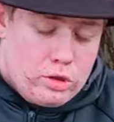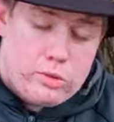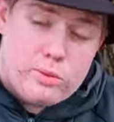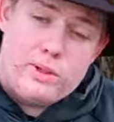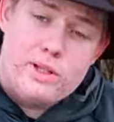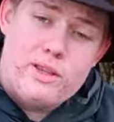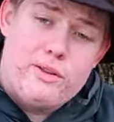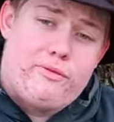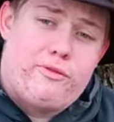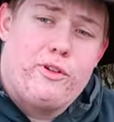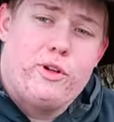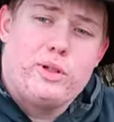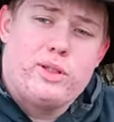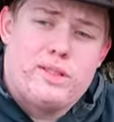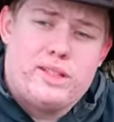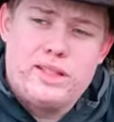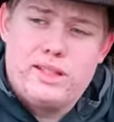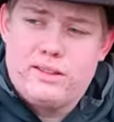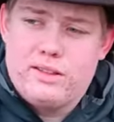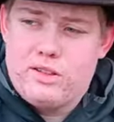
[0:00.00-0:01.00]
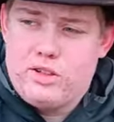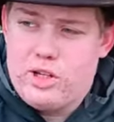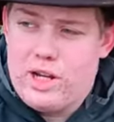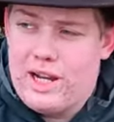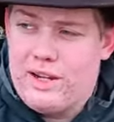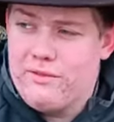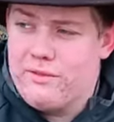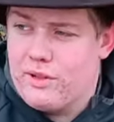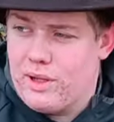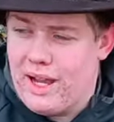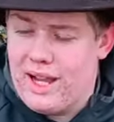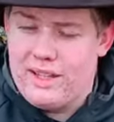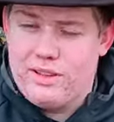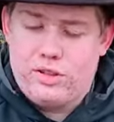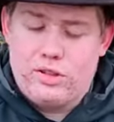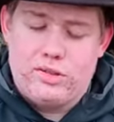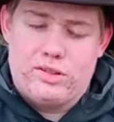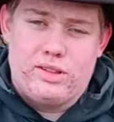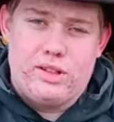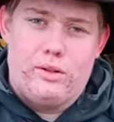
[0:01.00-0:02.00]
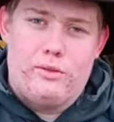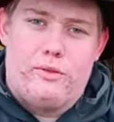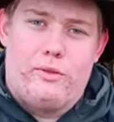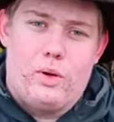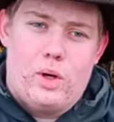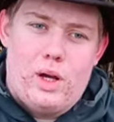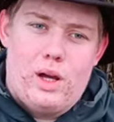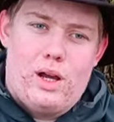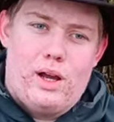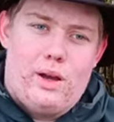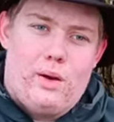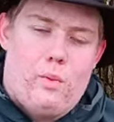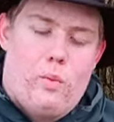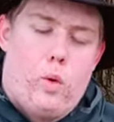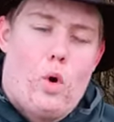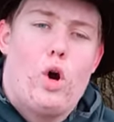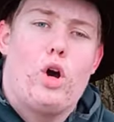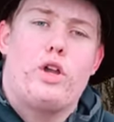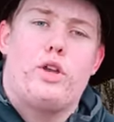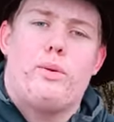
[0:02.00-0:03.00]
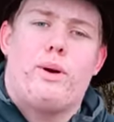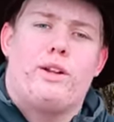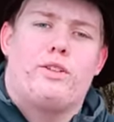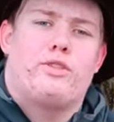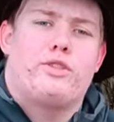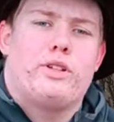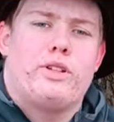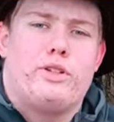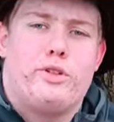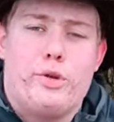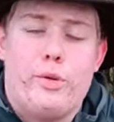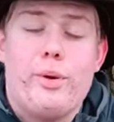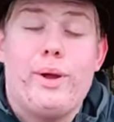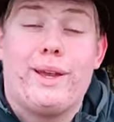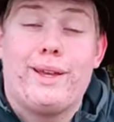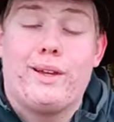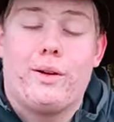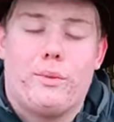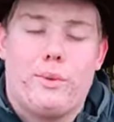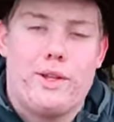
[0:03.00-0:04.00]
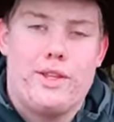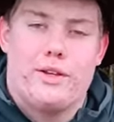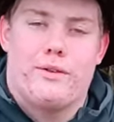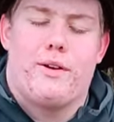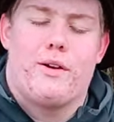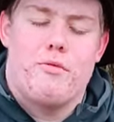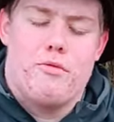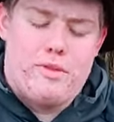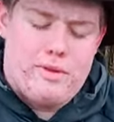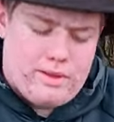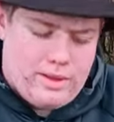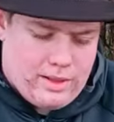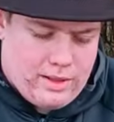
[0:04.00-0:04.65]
So one of the first things is you have to ask yourself, what are you actually doing when you're out